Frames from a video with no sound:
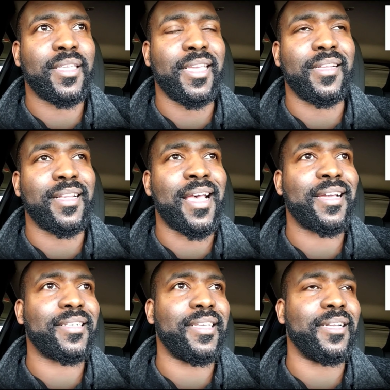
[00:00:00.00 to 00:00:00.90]

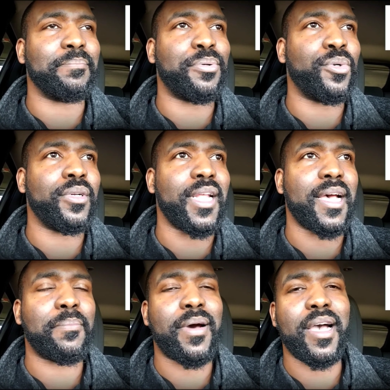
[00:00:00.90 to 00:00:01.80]
getting pulled
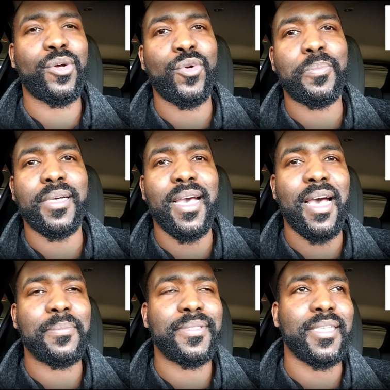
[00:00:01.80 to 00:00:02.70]
down by a group of
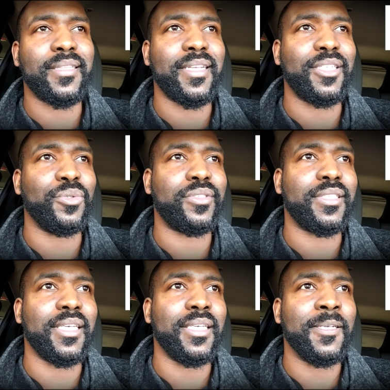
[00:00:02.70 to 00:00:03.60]
cops, and then you
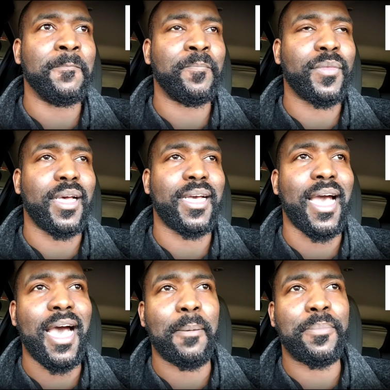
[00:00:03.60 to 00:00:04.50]
see a
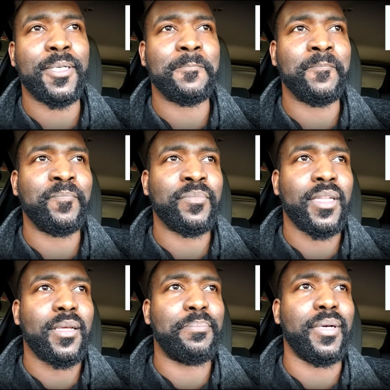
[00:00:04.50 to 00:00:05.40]
cop
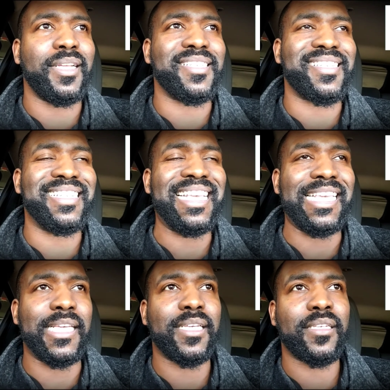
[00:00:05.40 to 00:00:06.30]
put his
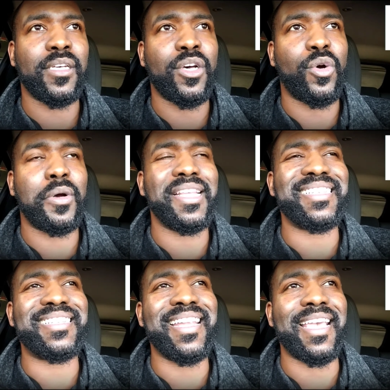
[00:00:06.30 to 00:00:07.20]
knee on
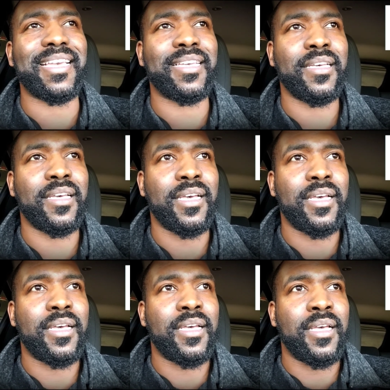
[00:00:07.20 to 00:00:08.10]
his neck
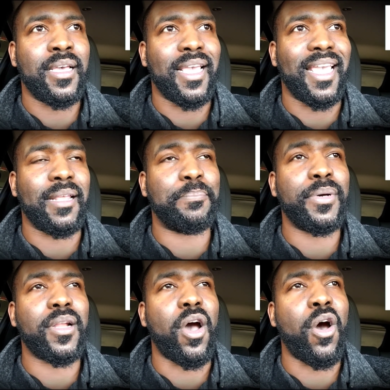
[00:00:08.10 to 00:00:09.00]
and
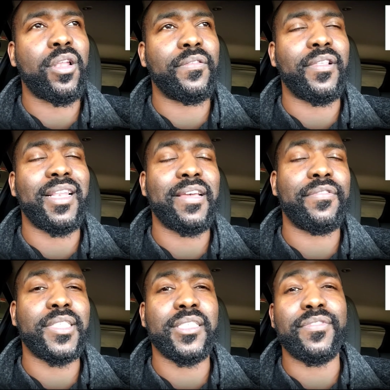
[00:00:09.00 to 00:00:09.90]
put all of the
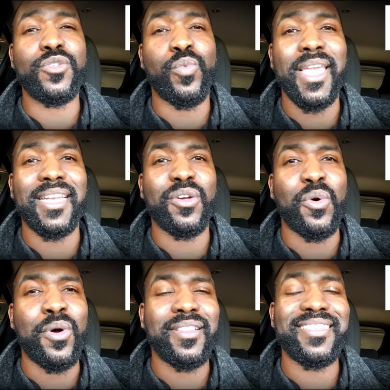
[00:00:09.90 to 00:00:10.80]
leverage of his weight
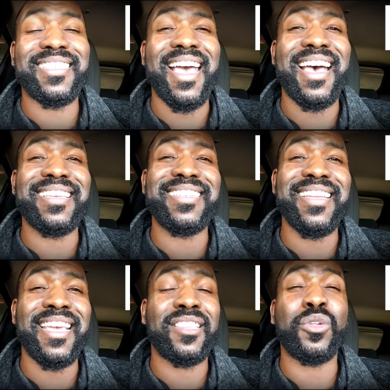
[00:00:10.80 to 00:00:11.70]
on this guy's
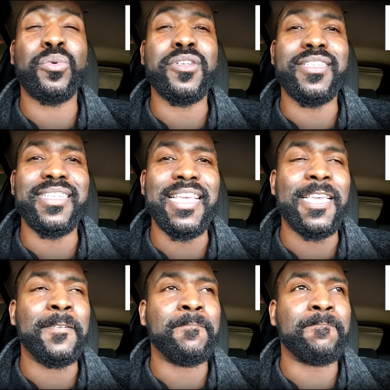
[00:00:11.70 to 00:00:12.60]
neck through his
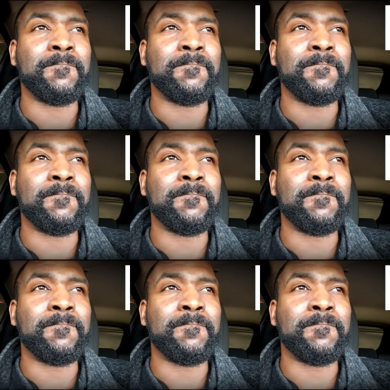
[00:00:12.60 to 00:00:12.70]
knee,